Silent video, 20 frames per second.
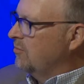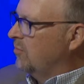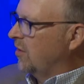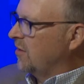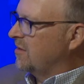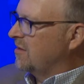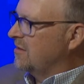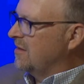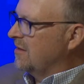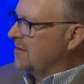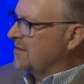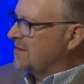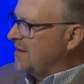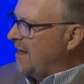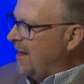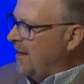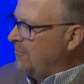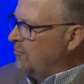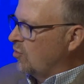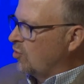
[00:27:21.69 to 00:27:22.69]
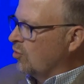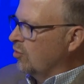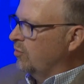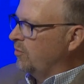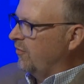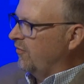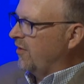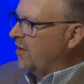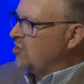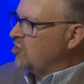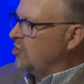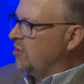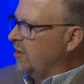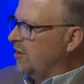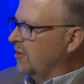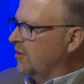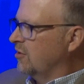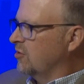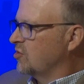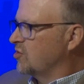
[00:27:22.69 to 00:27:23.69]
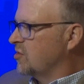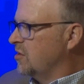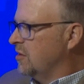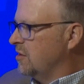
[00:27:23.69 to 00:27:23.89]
But the same group of engineers,